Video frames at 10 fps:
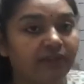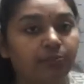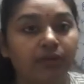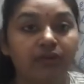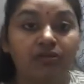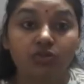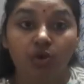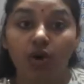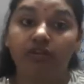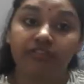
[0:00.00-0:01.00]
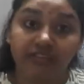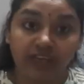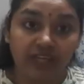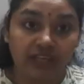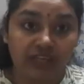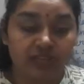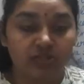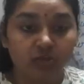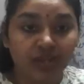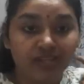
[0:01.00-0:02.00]
pairs of gills.
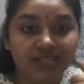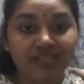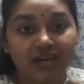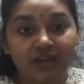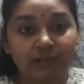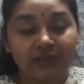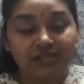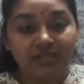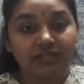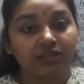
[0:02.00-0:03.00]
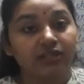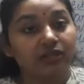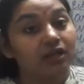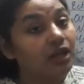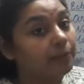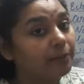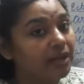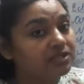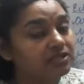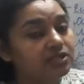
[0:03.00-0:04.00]
So gills are present in the
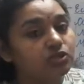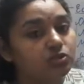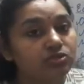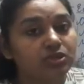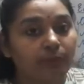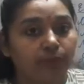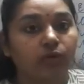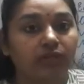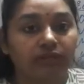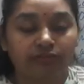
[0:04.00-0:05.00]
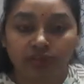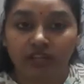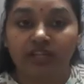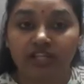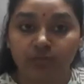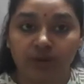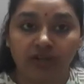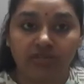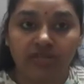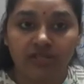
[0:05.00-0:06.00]
Pisces to support them for the
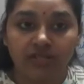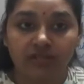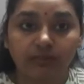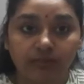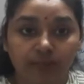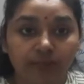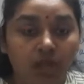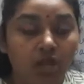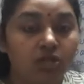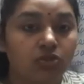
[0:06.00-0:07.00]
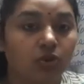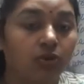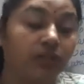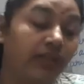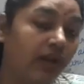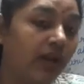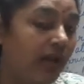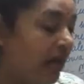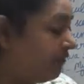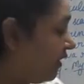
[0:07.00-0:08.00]
respiratory system. So they are
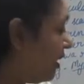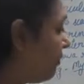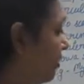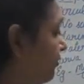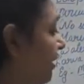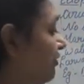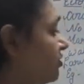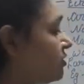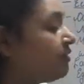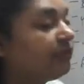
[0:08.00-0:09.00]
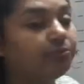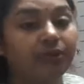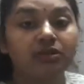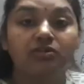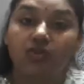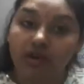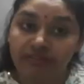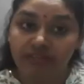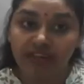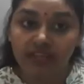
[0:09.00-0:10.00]
having about 5 to 7 pairs
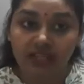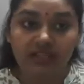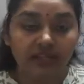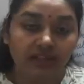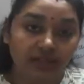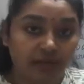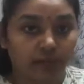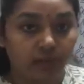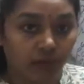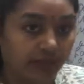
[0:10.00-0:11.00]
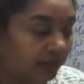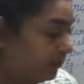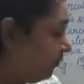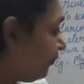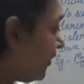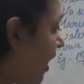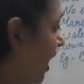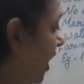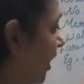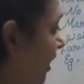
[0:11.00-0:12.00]
of gills in their body.
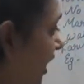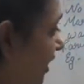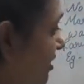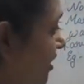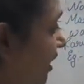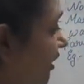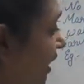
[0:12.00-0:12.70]
Next, they